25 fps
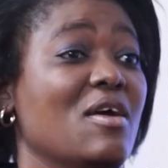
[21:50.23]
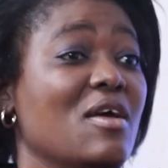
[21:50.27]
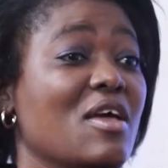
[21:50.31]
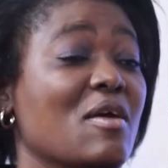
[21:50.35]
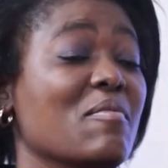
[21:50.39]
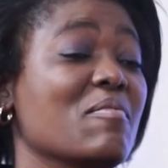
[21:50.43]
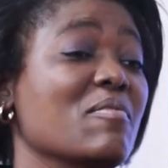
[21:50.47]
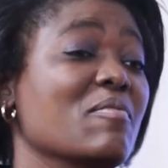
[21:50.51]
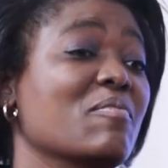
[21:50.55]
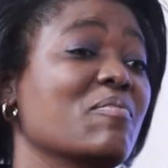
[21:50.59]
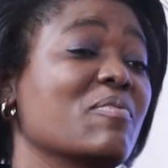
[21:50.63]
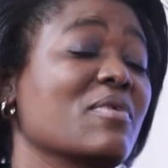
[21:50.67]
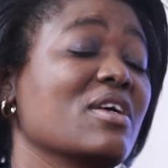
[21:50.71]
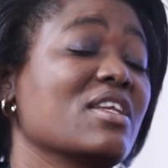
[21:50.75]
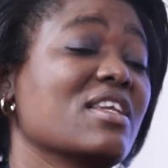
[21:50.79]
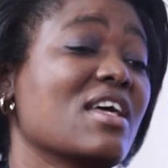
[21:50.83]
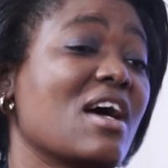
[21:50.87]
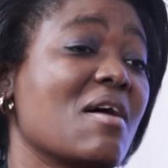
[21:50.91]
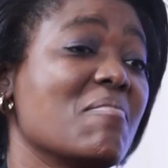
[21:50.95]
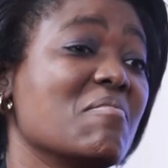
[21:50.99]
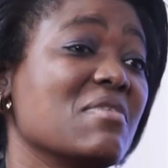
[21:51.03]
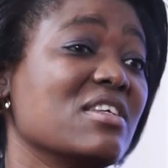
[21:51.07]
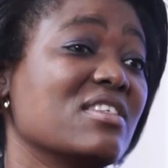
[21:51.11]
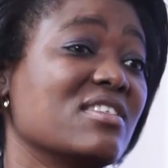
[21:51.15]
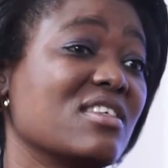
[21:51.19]

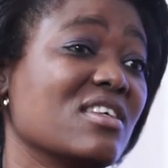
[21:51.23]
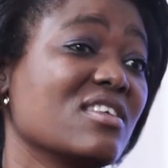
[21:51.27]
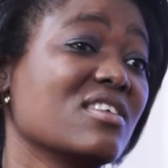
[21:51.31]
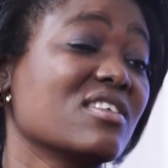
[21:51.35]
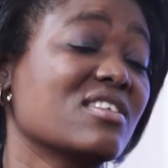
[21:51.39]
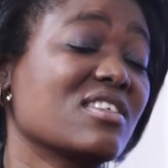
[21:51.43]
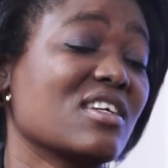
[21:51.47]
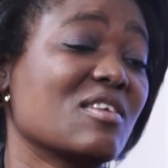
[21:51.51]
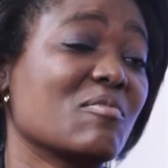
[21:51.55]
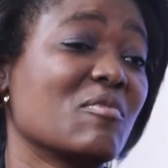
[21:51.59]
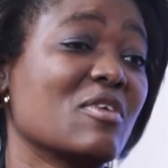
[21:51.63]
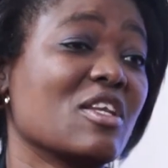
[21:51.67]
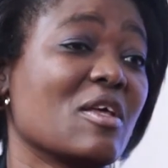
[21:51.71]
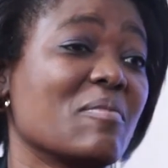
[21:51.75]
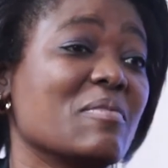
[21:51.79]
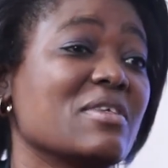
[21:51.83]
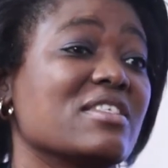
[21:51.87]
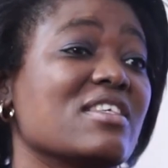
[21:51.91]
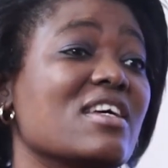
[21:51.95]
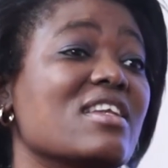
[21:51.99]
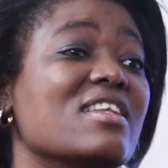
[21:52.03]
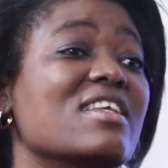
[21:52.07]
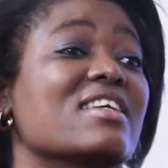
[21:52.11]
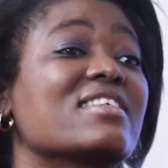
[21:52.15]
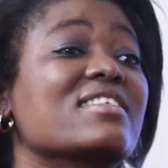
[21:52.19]
Bendami said, Richard Bendami
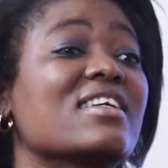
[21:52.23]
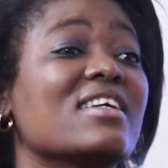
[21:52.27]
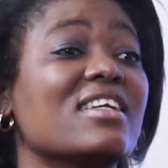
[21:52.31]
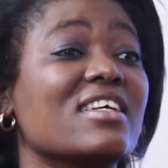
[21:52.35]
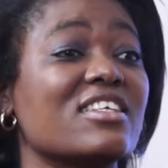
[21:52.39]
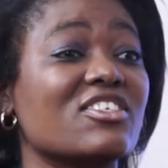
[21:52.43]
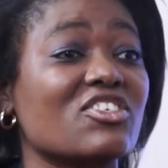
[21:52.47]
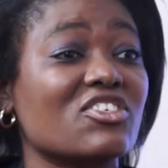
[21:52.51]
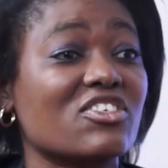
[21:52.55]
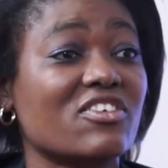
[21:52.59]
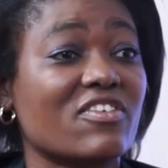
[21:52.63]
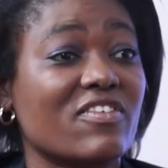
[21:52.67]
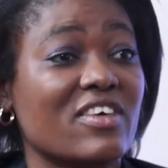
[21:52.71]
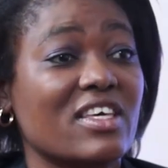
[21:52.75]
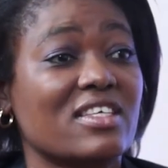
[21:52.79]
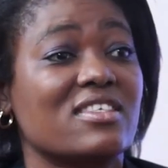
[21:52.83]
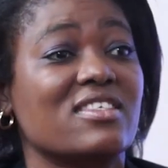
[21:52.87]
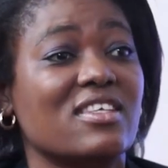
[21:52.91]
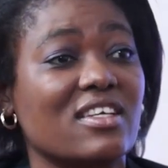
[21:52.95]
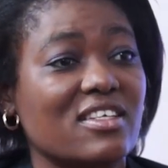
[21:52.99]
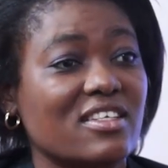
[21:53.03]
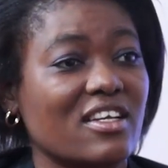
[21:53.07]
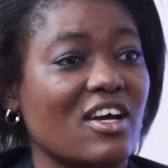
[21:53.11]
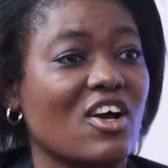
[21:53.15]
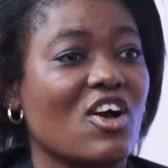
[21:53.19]
said, the challenges of the health
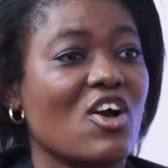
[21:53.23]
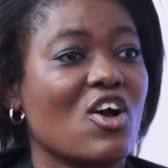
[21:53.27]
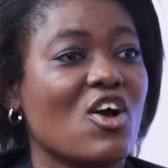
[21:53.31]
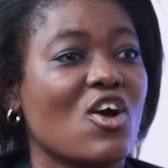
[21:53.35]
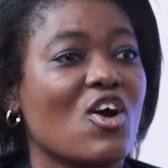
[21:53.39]
sector,